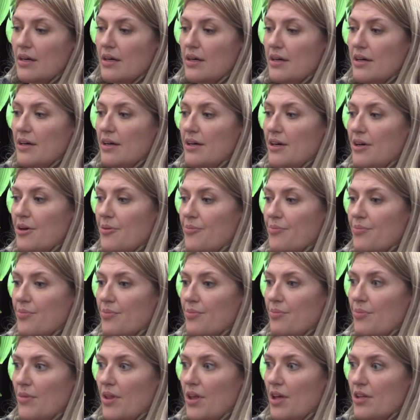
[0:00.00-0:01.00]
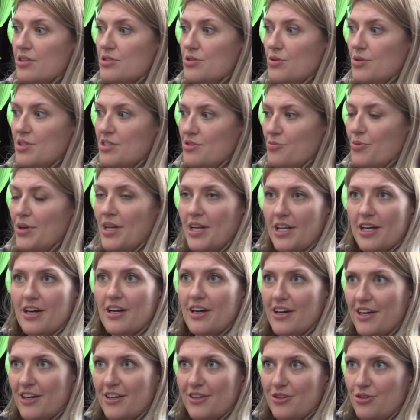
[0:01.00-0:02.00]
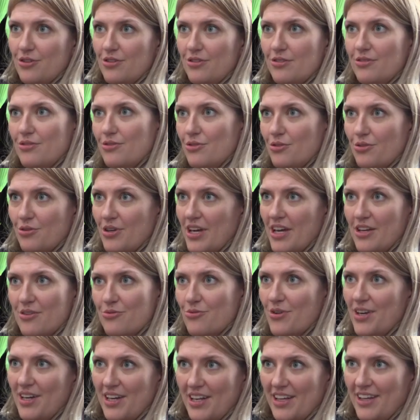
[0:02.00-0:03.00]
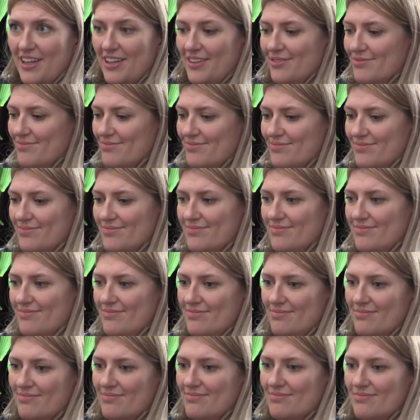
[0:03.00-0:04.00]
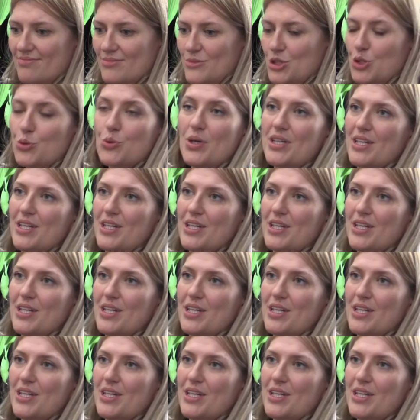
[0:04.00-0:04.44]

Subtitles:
So it's really you can't really do